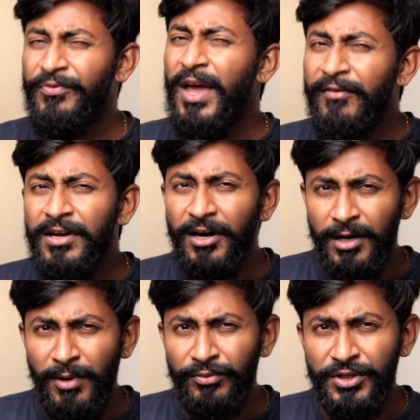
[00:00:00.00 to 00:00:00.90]
if you haven't heard
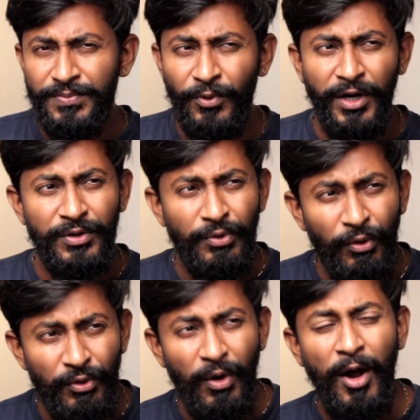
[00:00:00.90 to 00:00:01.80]
about this board and
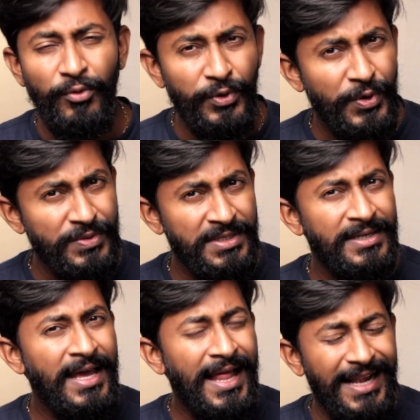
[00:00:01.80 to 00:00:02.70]
don't know how to use
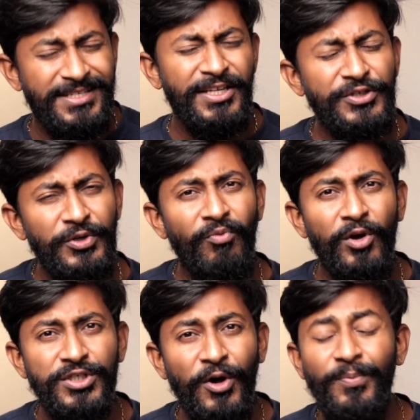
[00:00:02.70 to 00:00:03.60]
it, I'll suggest you to
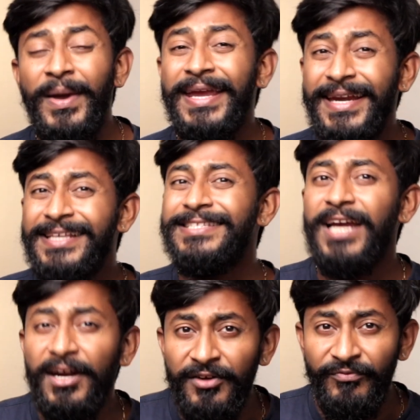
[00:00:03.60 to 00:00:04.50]
watch out my getting
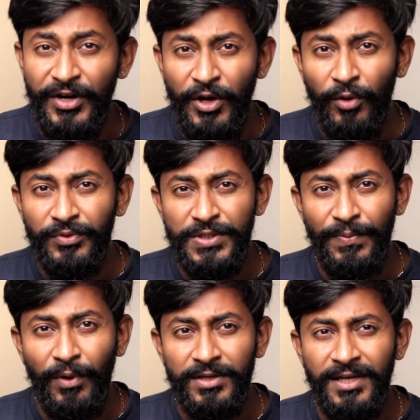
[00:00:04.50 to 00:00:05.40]
started video on this
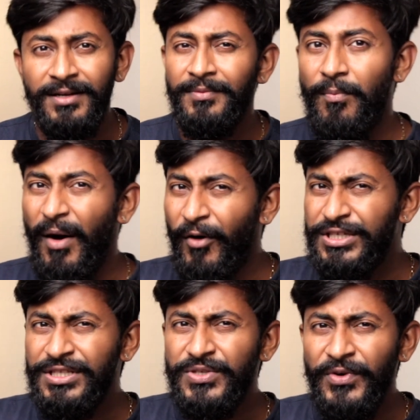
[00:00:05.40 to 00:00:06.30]
project. By
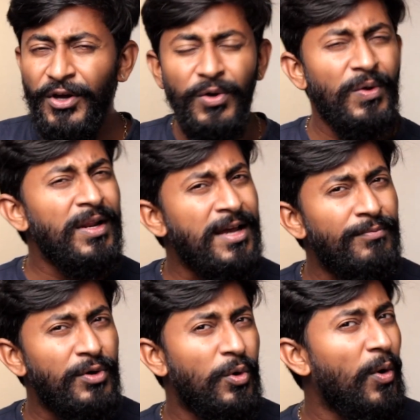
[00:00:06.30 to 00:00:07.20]
watching this video, you'll
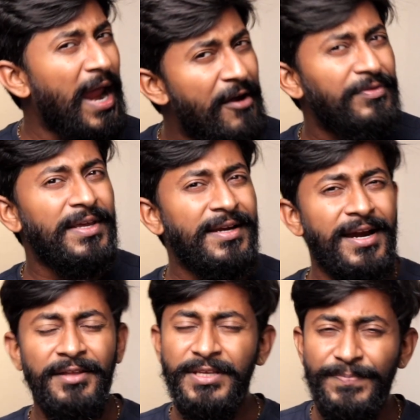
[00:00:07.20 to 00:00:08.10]
come to know everything
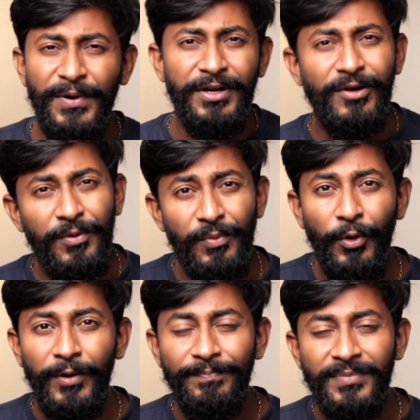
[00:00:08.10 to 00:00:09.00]
regarding this particular
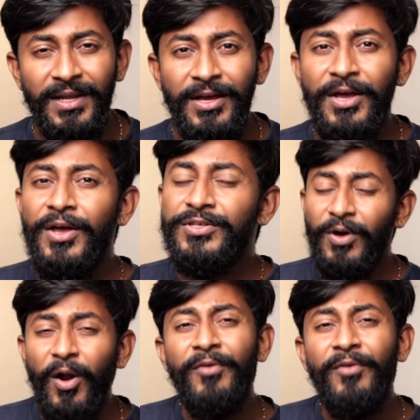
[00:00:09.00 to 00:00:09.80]
board. So